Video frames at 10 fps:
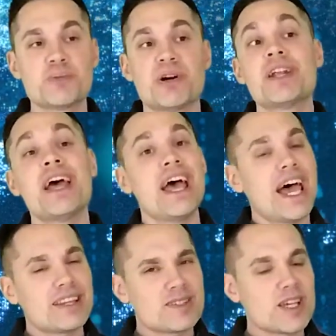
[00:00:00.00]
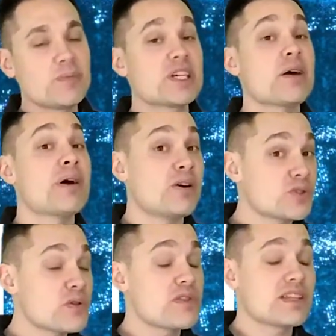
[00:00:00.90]
but at the same time, I
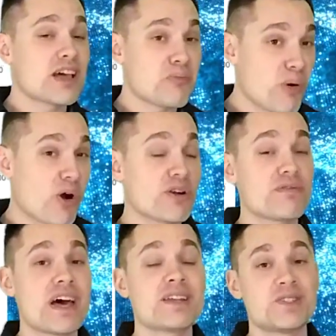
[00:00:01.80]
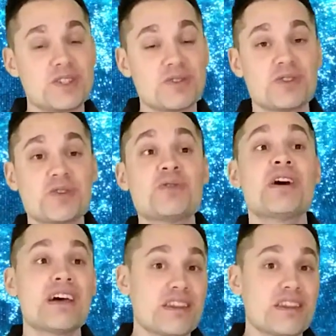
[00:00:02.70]
also think that part of that is due to